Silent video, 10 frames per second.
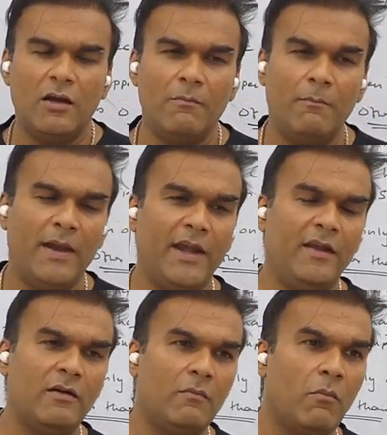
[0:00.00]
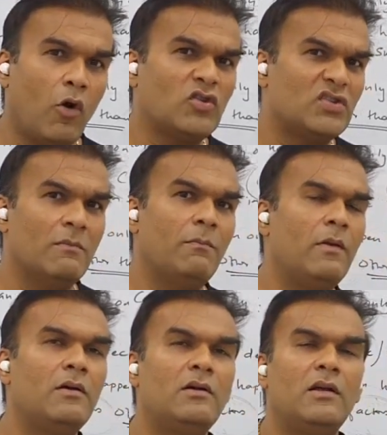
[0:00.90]
made more
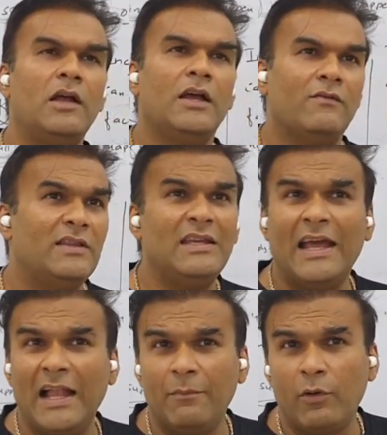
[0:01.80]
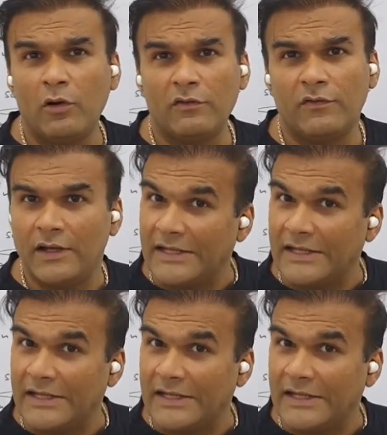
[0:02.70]
simpler with the help of